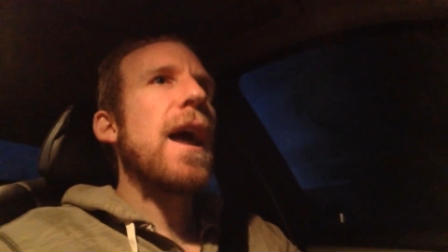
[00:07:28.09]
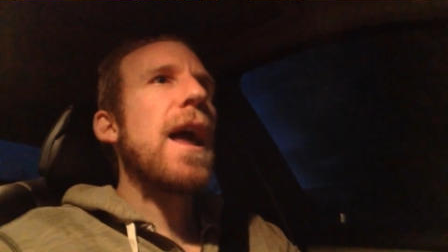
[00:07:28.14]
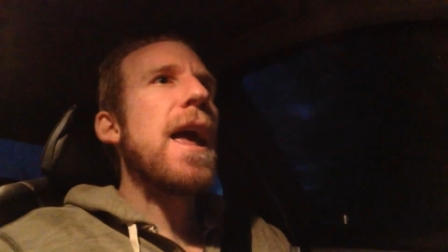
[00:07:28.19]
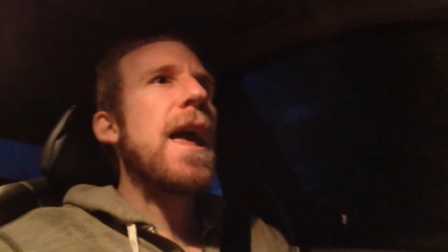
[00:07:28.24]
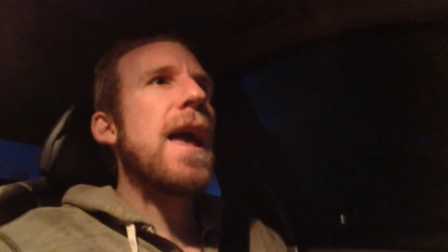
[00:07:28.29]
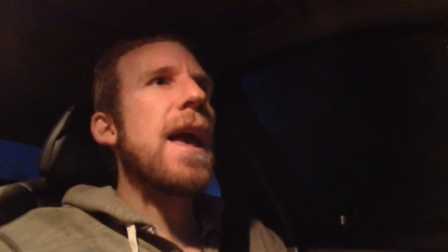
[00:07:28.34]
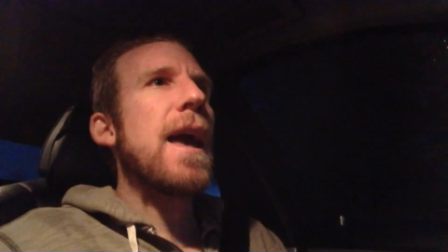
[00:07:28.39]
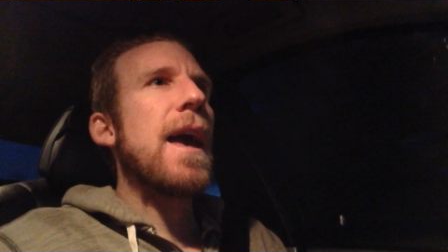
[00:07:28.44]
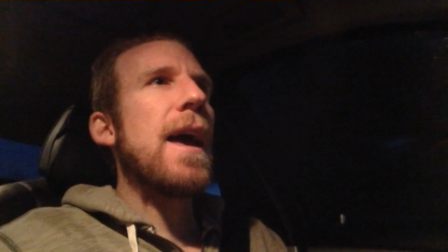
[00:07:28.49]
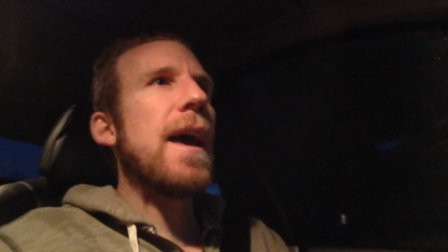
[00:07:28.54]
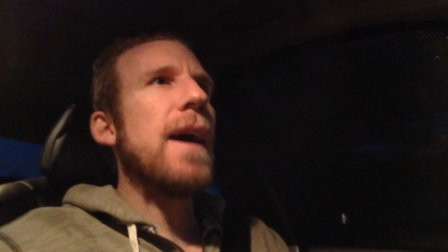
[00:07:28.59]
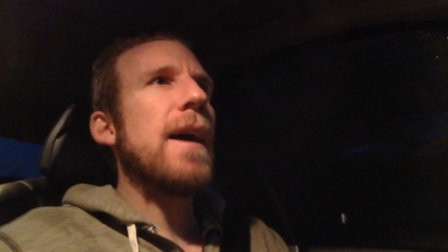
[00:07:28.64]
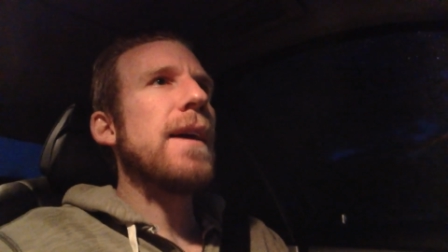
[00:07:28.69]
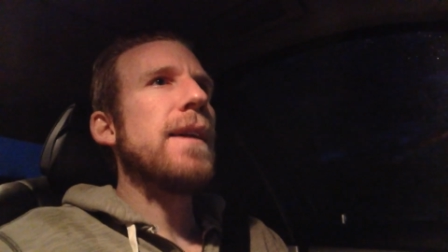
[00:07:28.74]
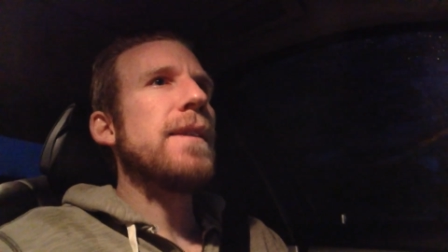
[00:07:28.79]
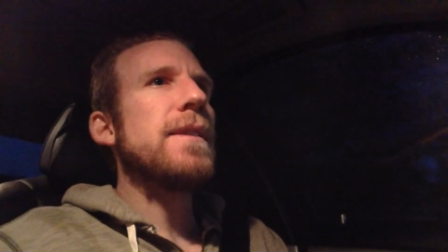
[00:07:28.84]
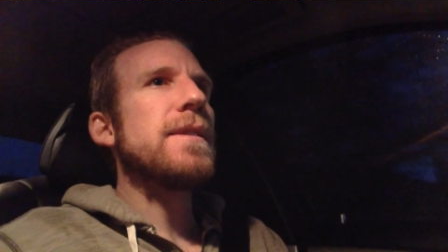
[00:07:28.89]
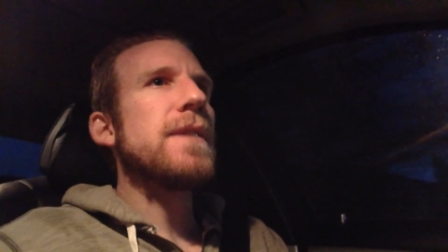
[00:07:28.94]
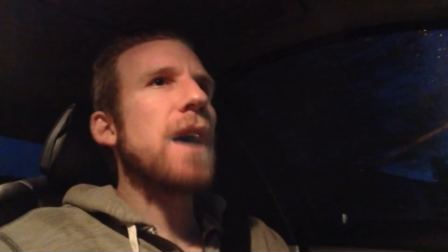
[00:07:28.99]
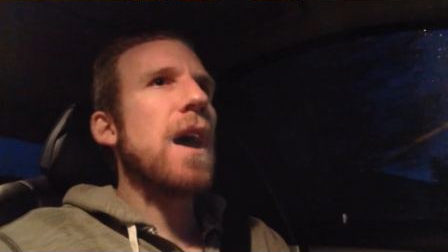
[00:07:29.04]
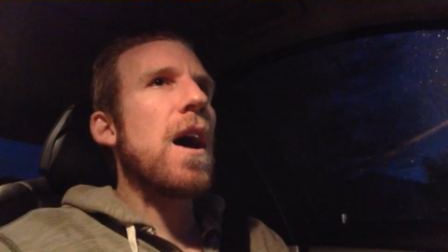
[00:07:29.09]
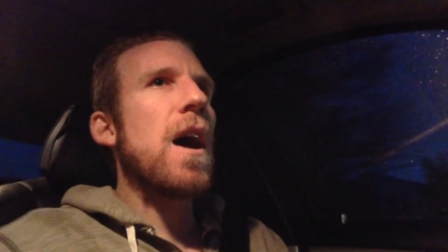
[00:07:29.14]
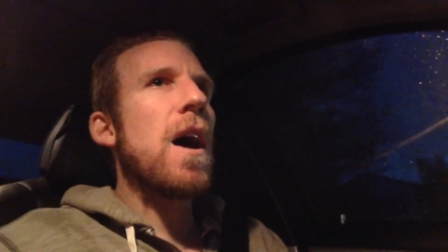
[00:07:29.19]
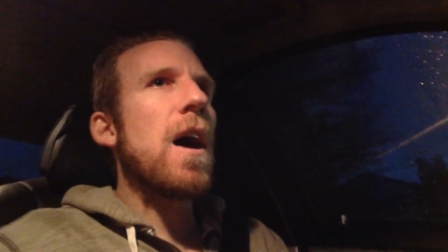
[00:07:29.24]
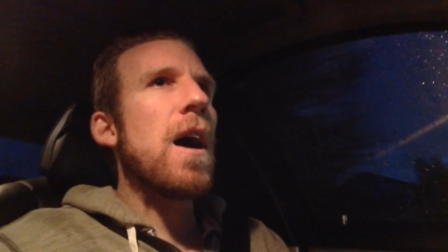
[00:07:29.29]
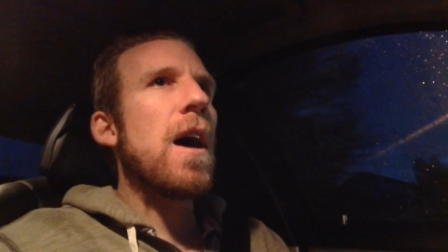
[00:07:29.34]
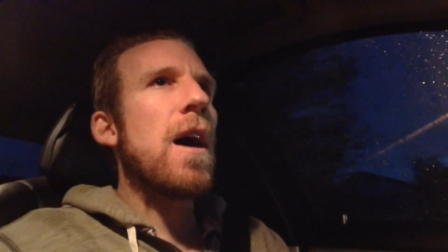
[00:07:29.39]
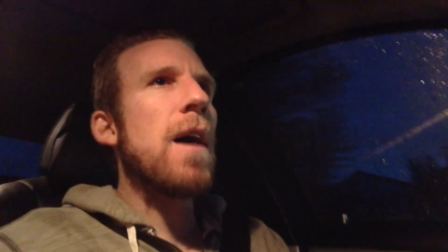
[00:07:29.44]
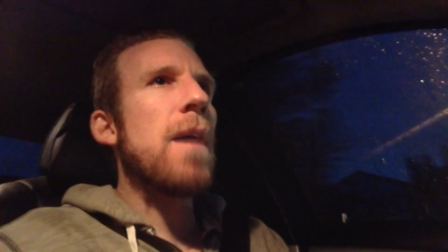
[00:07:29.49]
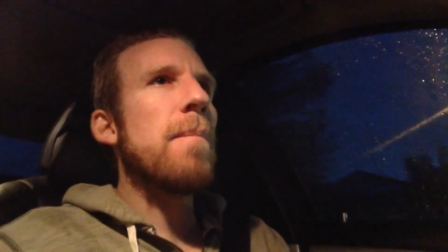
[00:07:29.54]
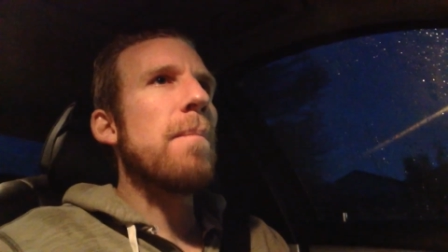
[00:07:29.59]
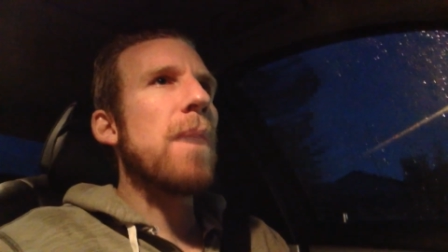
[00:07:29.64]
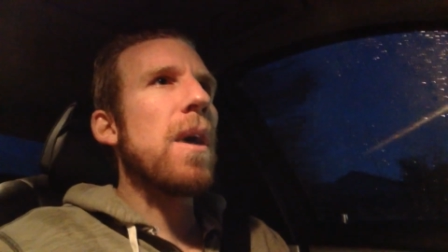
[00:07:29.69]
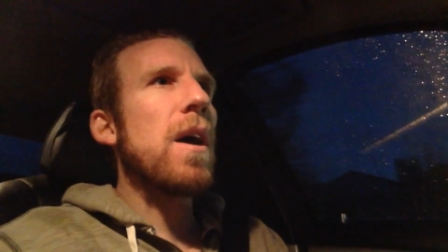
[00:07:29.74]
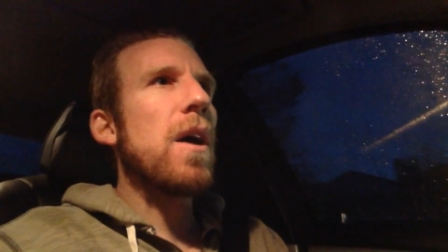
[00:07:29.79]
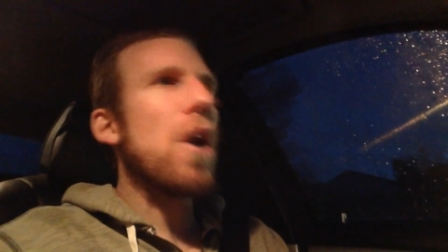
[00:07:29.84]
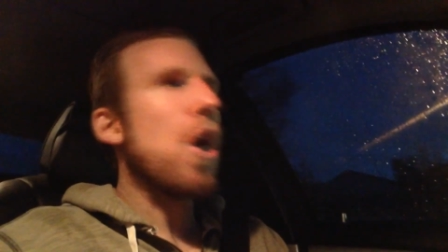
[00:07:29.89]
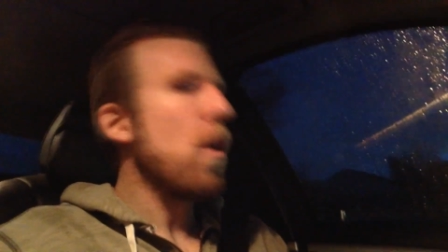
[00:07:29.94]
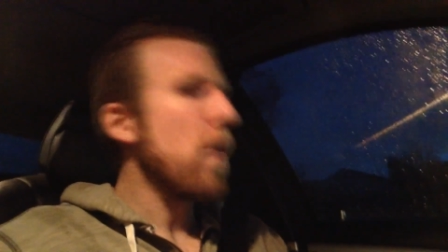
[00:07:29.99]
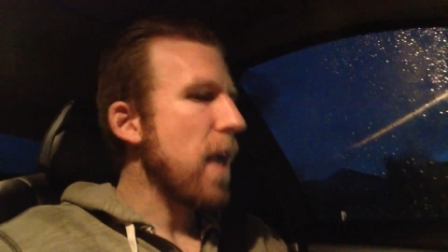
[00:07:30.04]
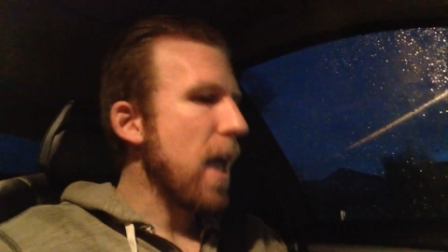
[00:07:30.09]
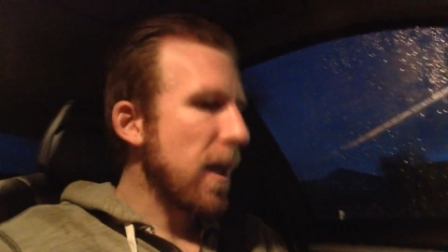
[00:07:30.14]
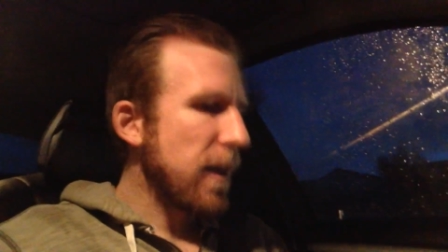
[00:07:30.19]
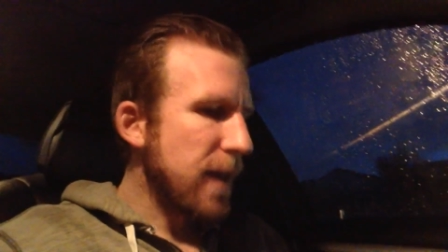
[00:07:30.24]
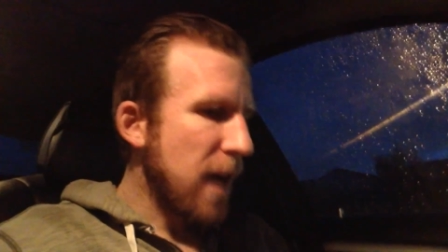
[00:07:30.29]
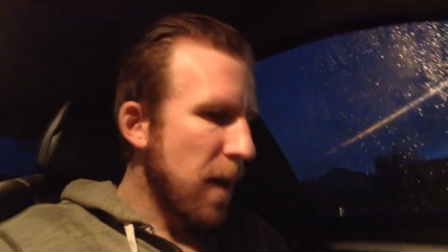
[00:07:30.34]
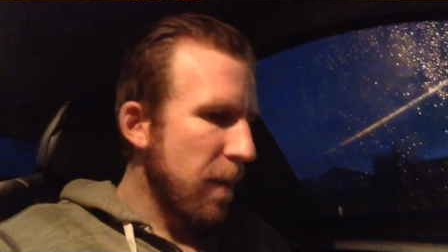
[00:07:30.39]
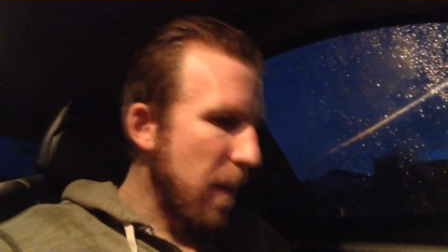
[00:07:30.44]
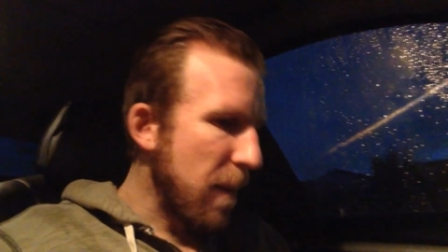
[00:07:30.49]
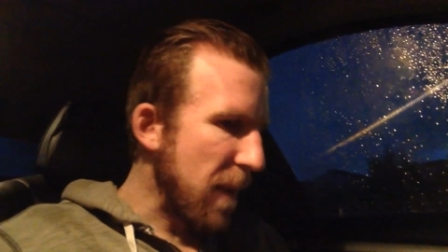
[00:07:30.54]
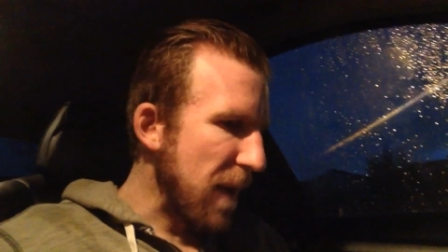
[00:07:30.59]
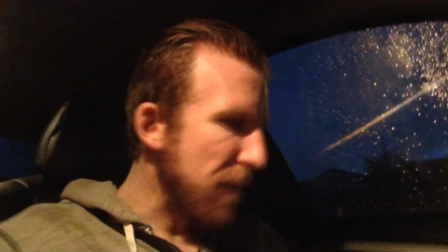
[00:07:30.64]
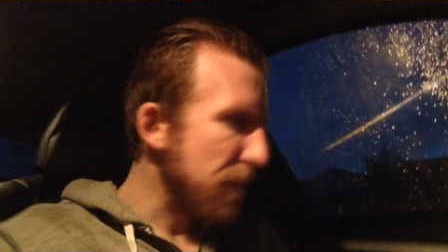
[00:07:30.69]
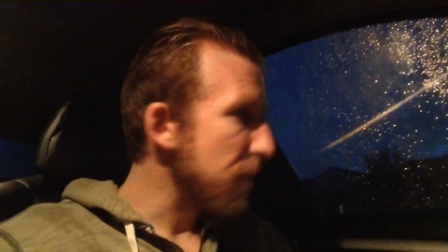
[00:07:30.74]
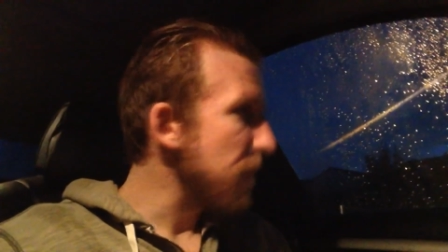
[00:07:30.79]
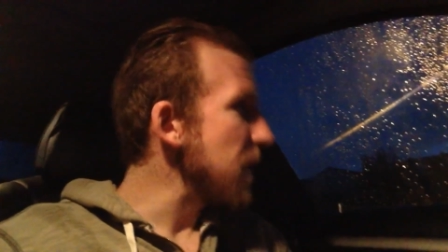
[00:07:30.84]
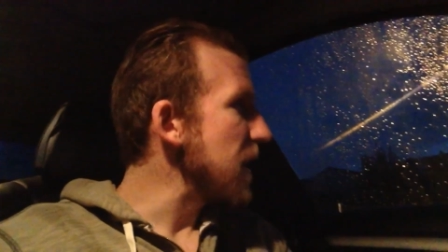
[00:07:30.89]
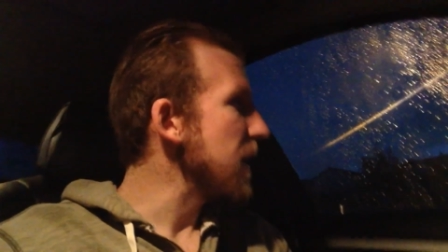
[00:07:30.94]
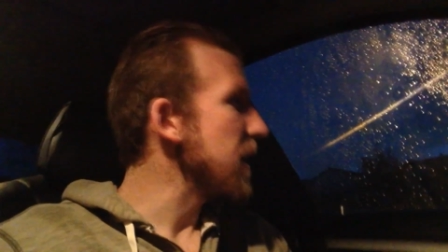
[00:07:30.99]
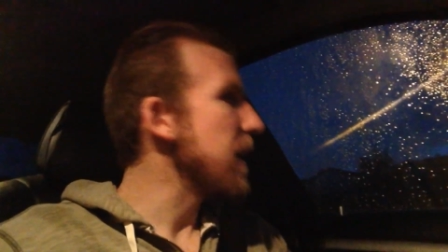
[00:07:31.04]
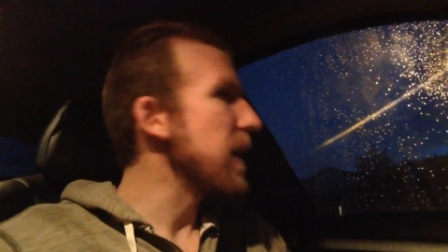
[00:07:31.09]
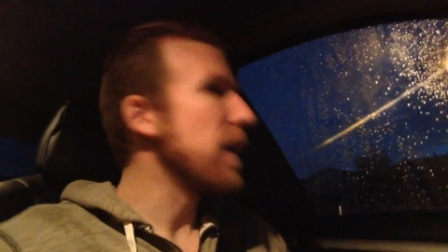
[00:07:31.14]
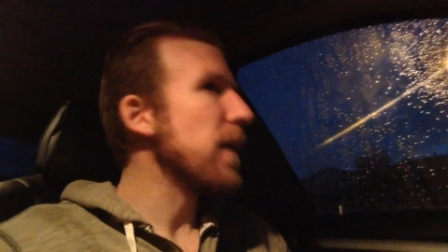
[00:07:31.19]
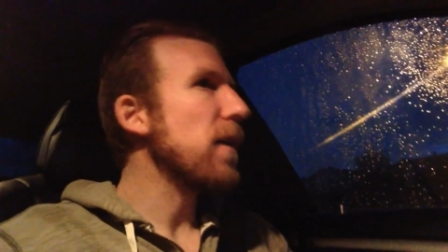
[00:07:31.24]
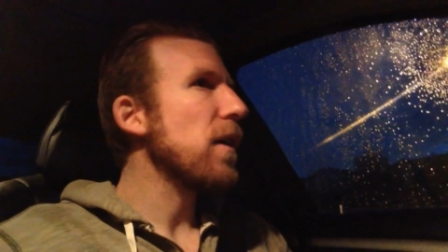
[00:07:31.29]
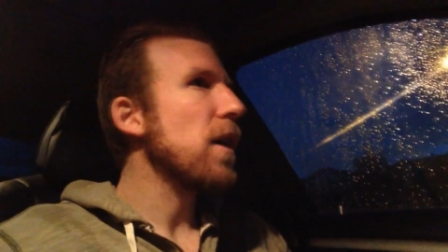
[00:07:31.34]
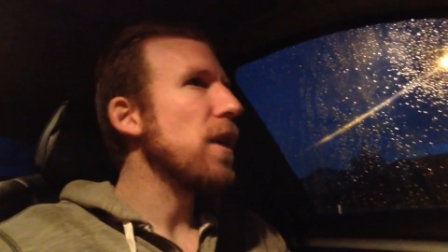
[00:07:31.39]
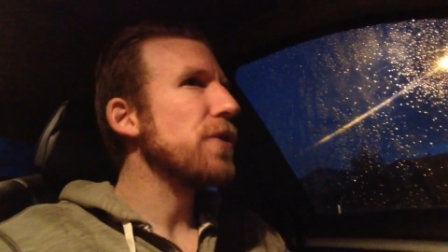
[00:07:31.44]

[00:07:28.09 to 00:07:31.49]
And um, oh yeah, down by my feet here,